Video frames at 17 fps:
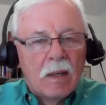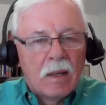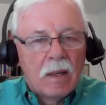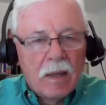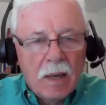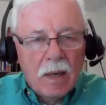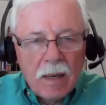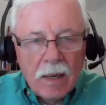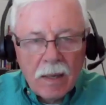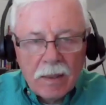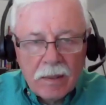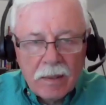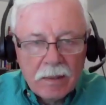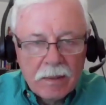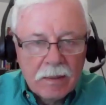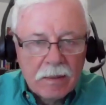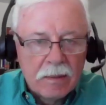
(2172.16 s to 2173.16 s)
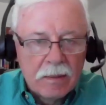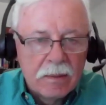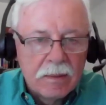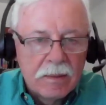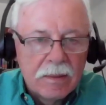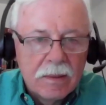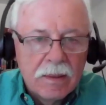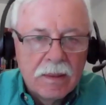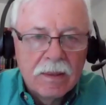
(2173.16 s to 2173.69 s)
God
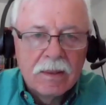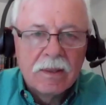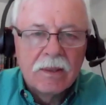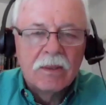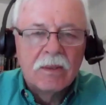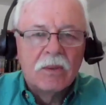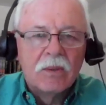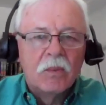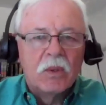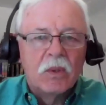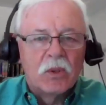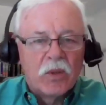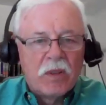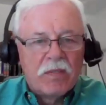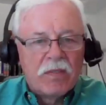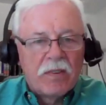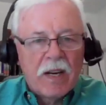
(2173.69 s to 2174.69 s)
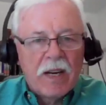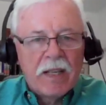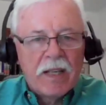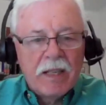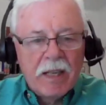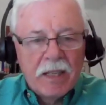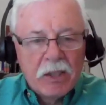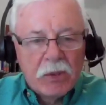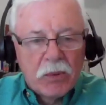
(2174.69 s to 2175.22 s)
was
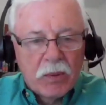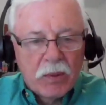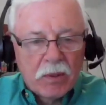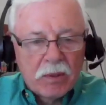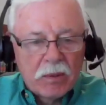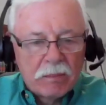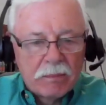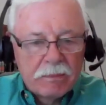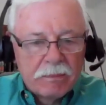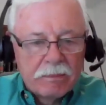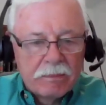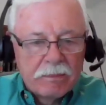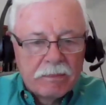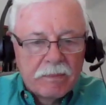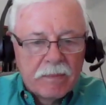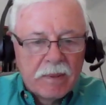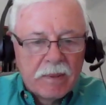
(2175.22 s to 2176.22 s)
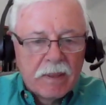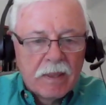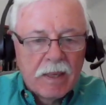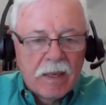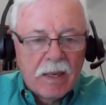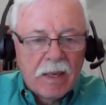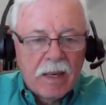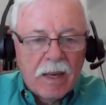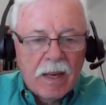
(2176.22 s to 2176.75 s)
refining Israel,
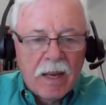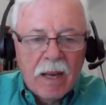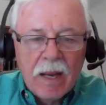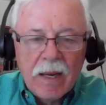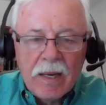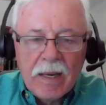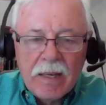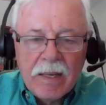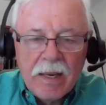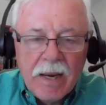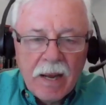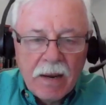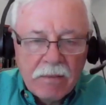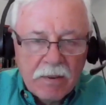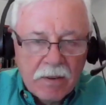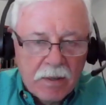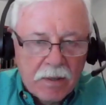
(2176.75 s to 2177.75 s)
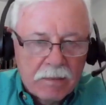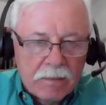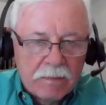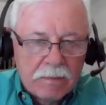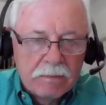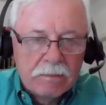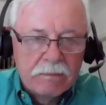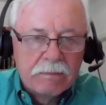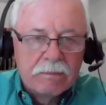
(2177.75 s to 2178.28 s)
and he never,
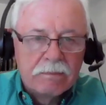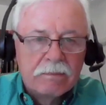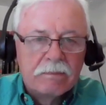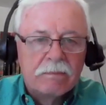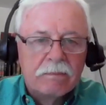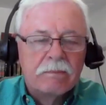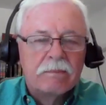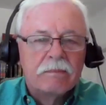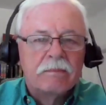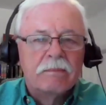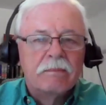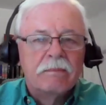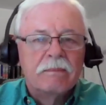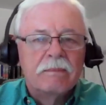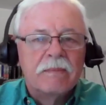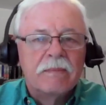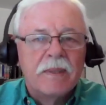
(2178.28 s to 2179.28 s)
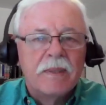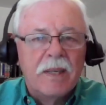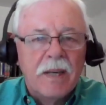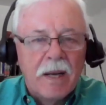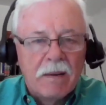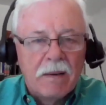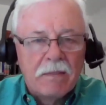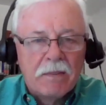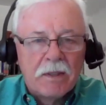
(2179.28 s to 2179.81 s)

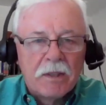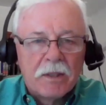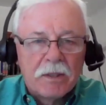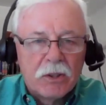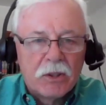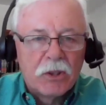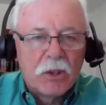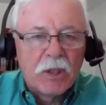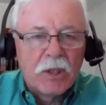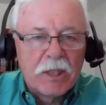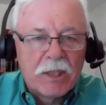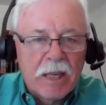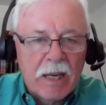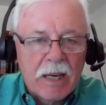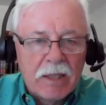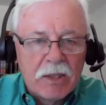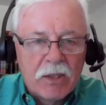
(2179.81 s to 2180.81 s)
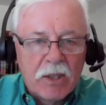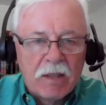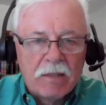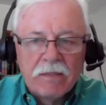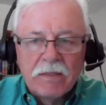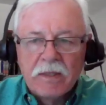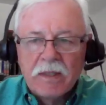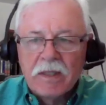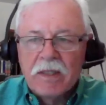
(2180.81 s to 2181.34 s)
never took his eyes
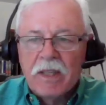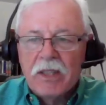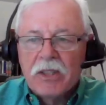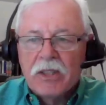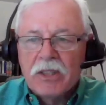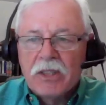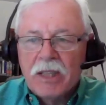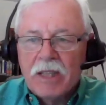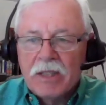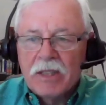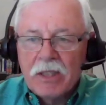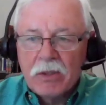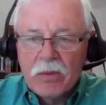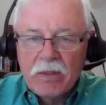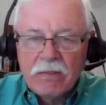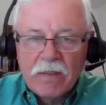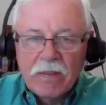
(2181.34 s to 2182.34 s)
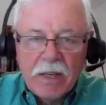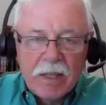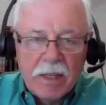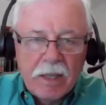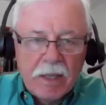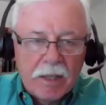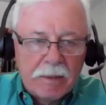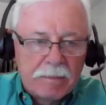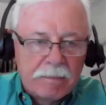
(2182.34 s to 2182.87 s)
off of the nation as he's
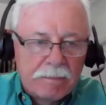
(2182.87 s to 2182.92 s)
refining it.